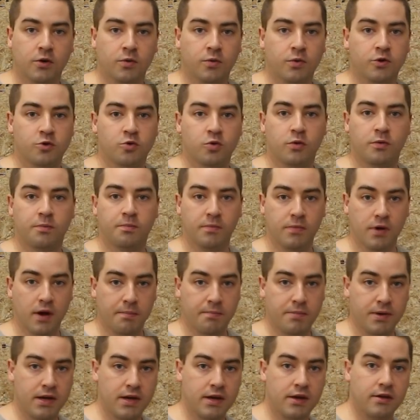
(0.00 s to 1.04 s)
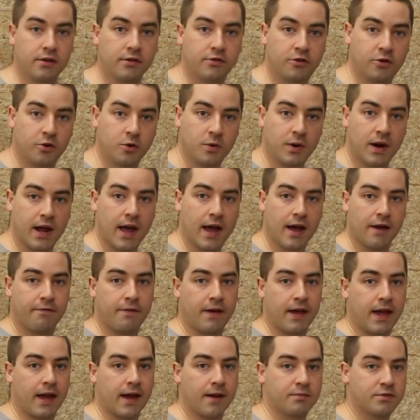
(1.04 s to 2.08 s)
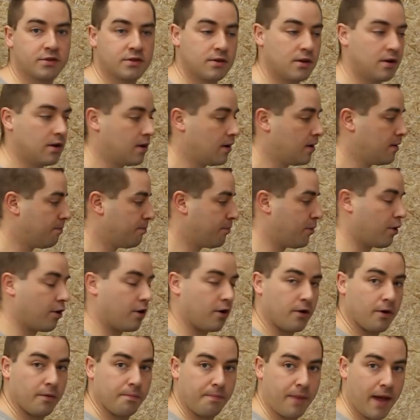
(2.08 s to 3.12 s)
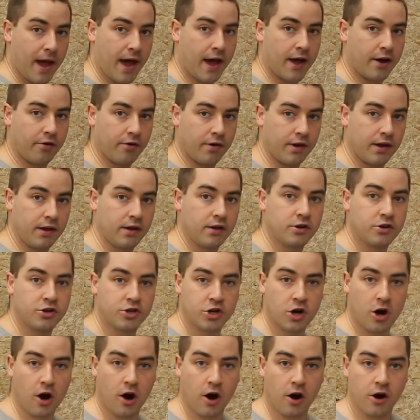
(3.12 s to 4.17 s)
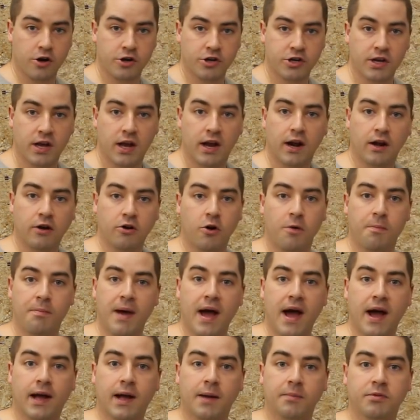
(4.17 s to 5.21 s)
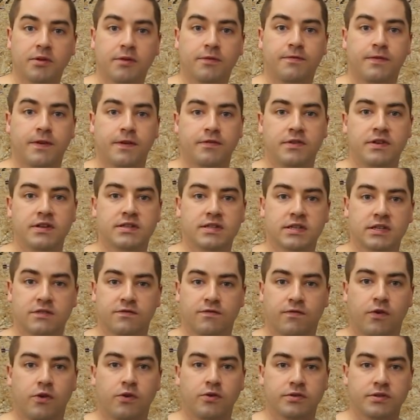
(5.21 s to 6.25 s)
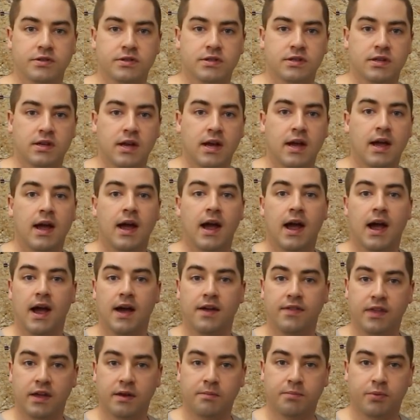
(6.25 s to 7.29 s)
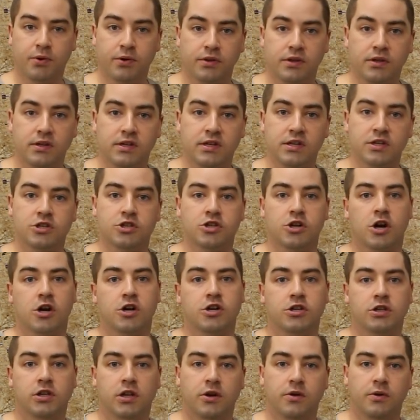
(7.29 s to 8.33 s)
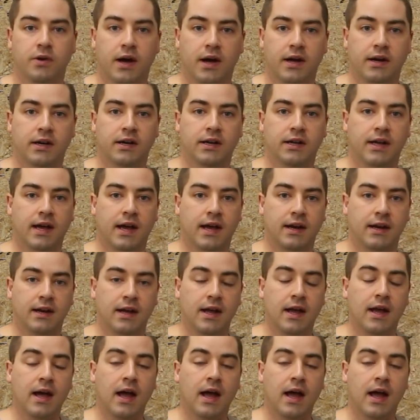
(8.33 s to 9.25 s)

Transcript: which would be 2.5 amps per battery charge. And I'll go back up to 56 volts and then put the discharge load on it again.